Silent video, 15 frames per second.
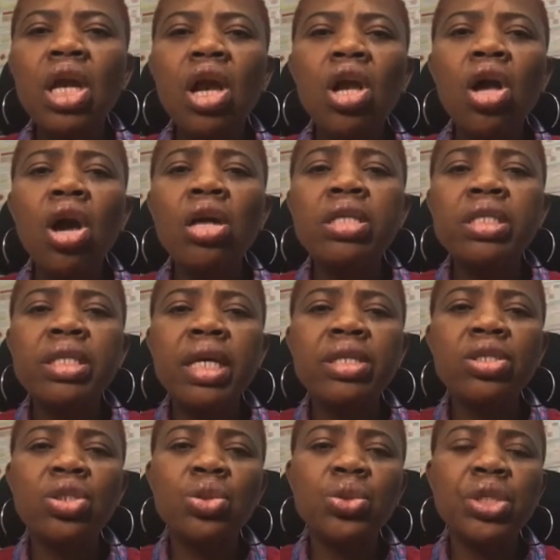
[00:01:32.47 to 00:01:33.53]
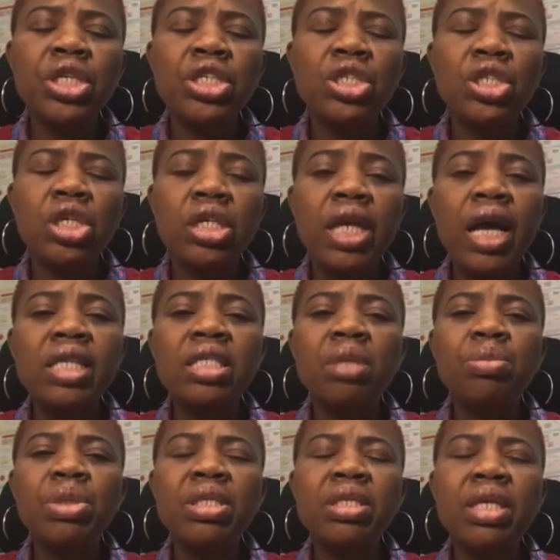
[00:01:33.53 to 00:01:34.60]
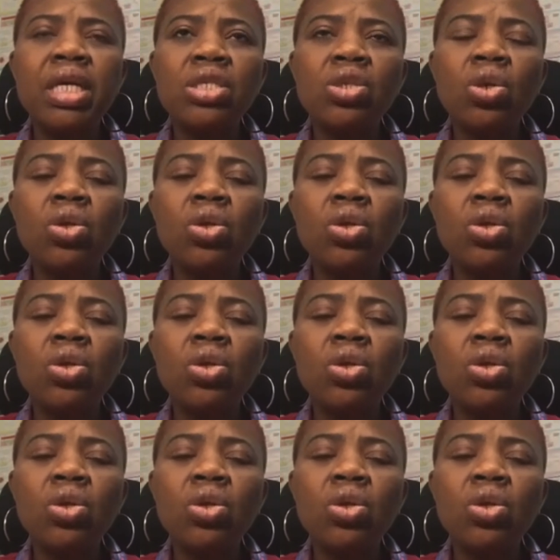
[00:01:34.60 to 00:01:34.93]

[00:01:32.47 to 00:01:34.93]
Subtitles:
content creation. As a business